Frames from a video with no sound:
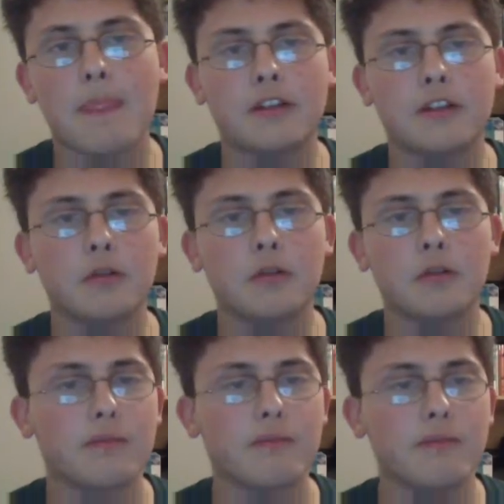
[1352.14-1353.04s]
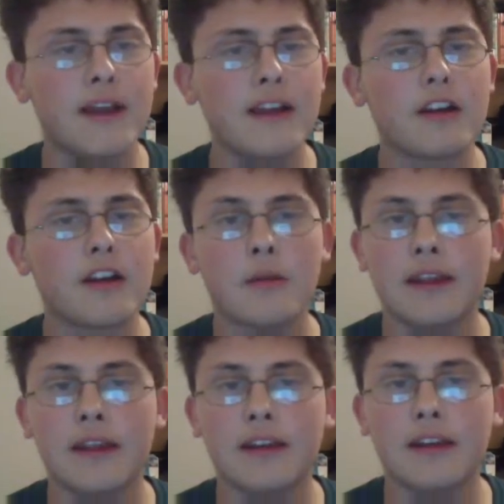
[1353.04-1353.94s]
to make a
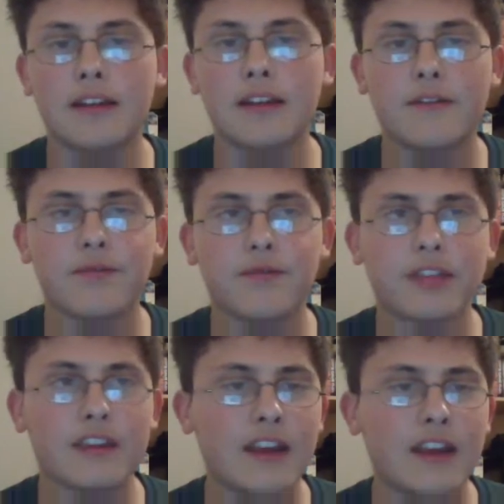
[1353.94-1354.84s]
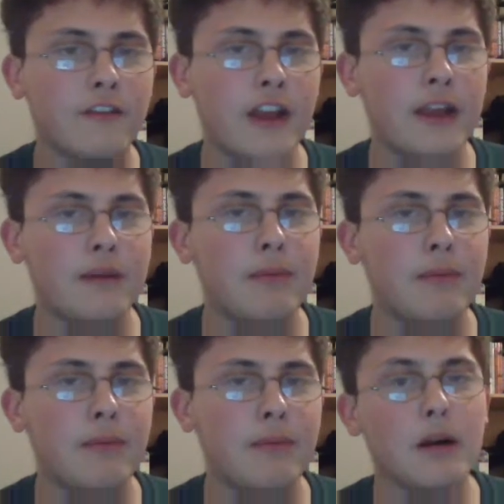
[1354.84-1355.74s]
comment, have a
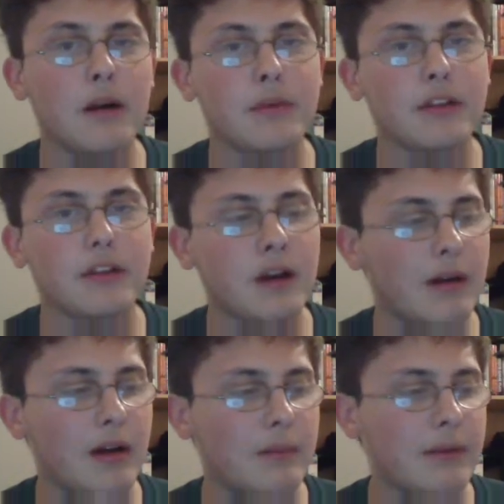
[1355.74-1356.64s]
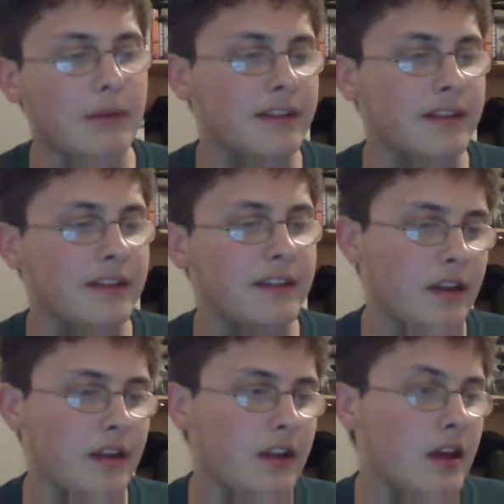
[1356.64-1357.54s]
pop-up come up and say,
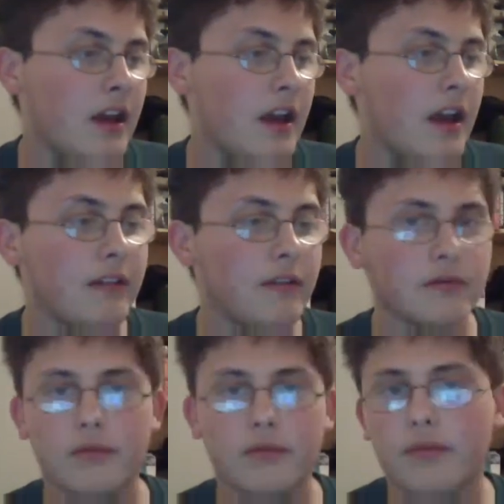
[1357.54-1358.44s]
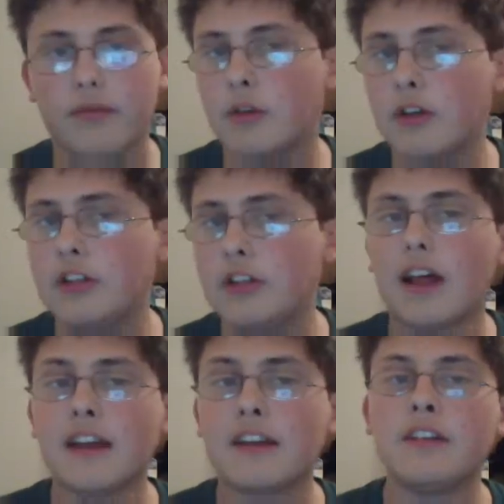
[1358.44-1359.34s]
would you
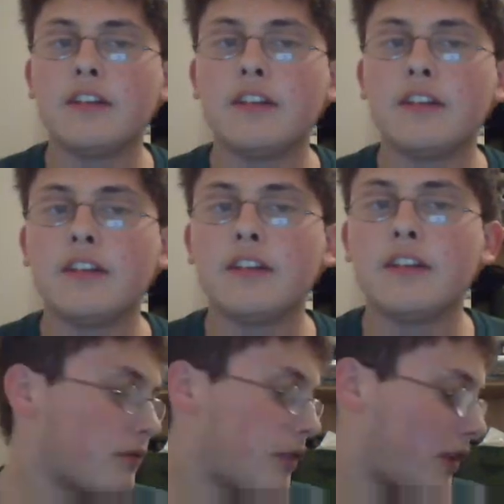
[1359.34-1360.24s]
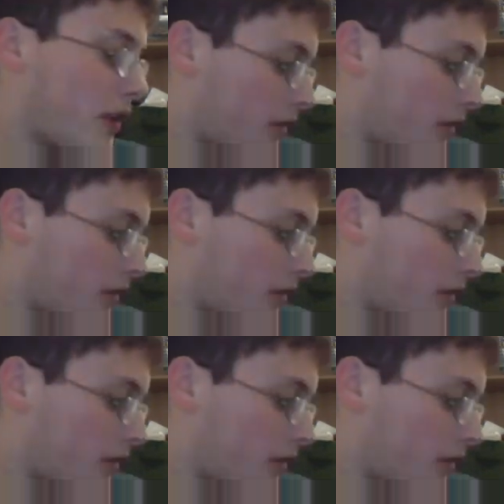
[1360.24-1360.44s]
like to, or